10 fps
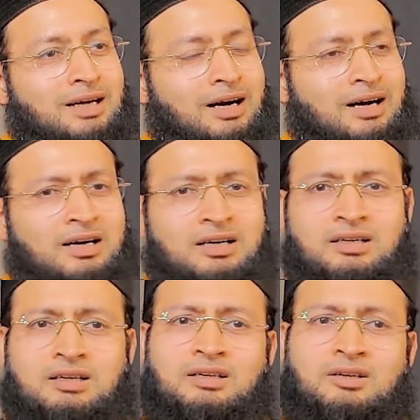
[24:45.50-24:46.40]
You
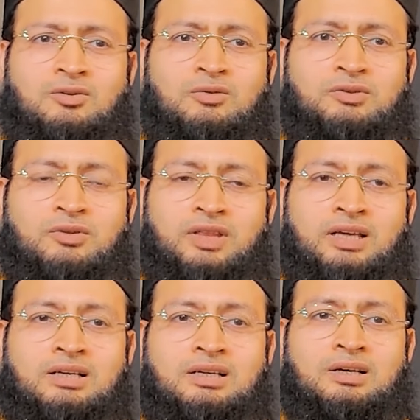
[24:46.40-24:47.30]
know, if you
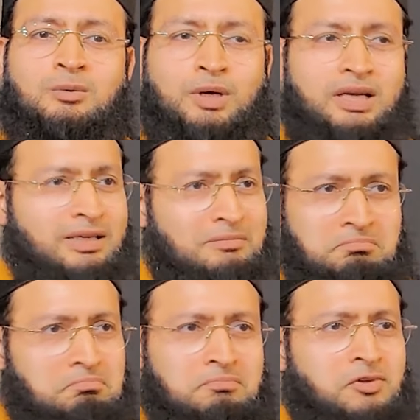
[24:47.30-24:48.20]
think wearing
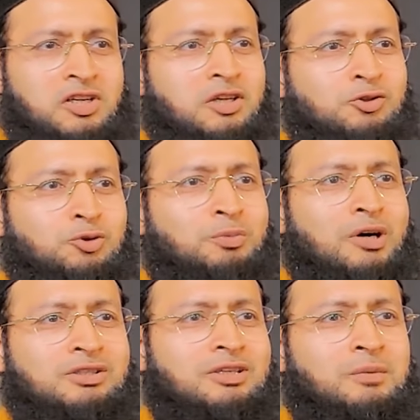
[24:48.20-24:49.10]
brilliant
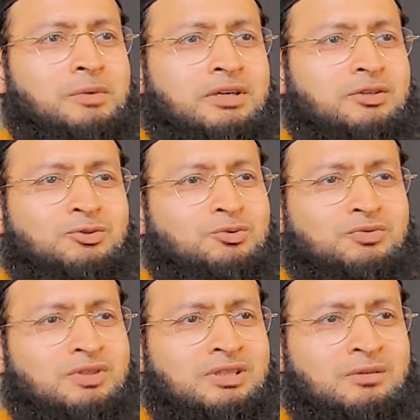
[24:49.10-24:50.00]
jubba is going to make you
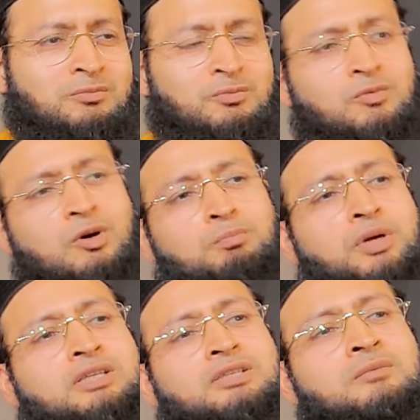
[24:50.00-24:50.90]
Sufi and a
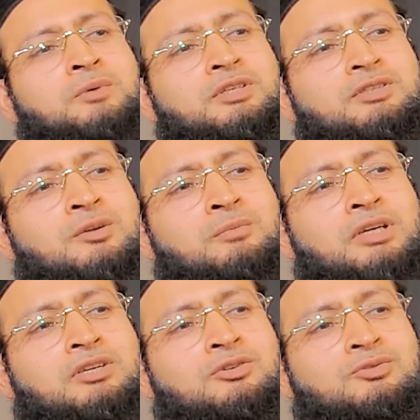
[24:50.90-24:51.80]
big turban is going to
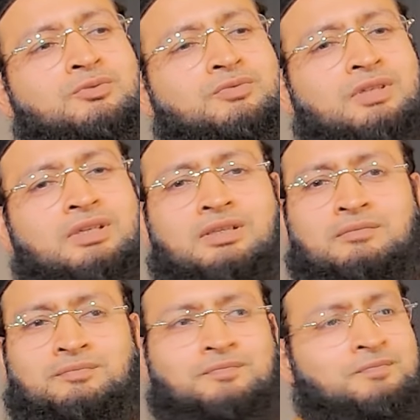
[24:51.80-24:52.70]
make you a Sufi.
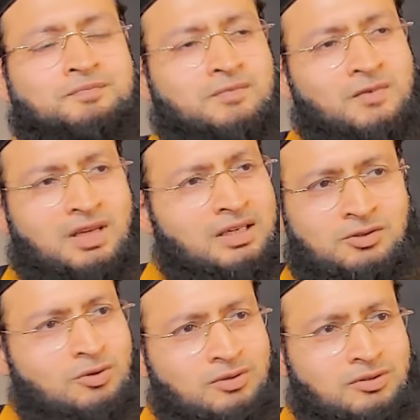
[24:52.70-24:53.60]
That
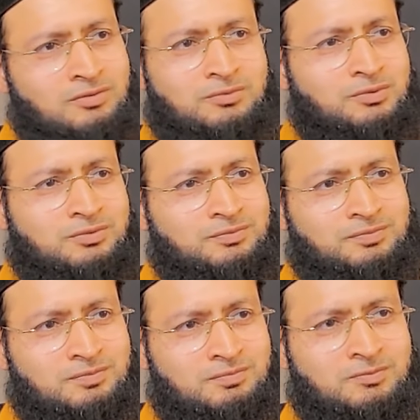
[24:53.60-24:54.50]
is not tasawwuf.
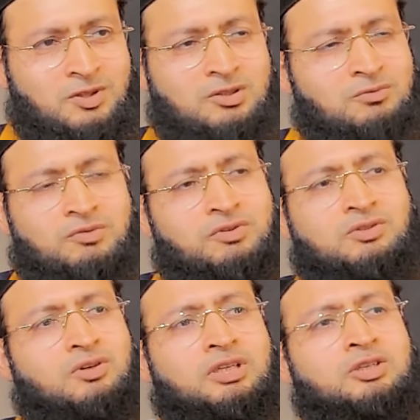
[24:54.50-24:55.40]
Tasawwuf
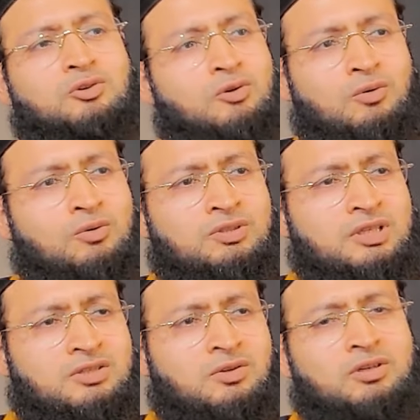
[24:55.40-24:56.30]
is not in your clothes,
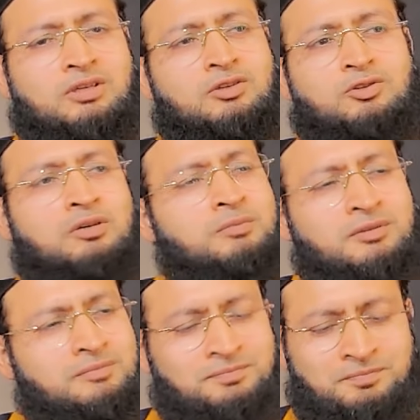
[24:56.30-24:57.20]
it's not in your
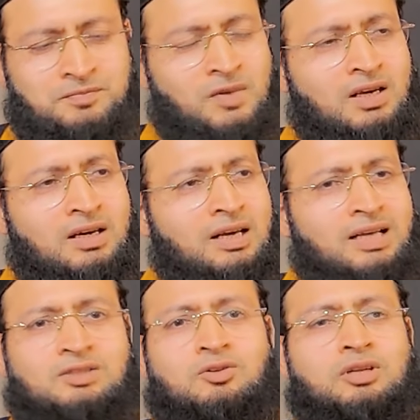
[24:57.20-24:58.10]
turban,
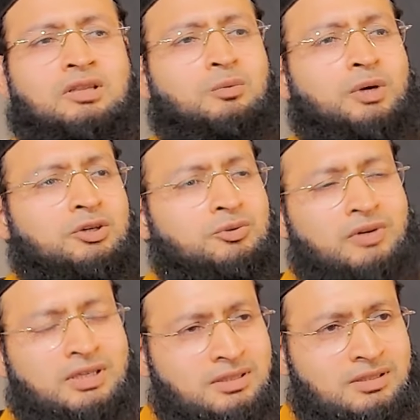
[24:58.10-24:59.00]
it's not in the way you
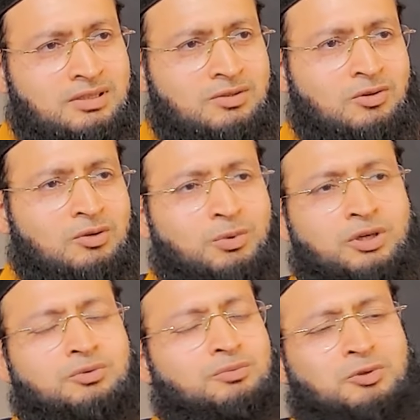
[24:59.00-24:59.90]
dress, it's not the way
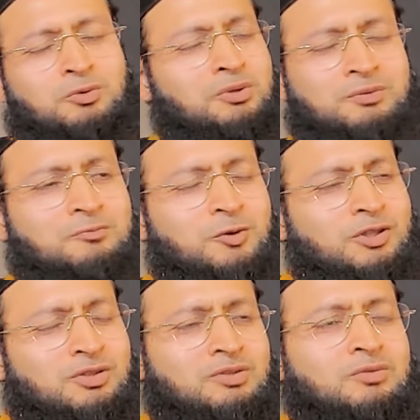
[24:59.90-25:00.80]
you talk.
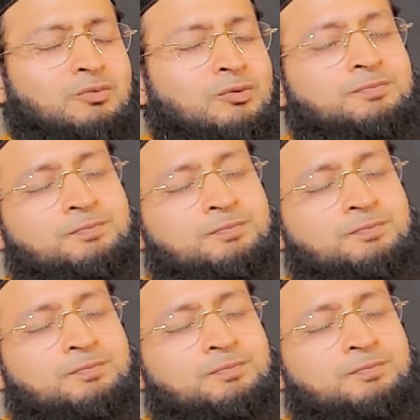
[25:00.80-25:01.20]
What is tasawwuf?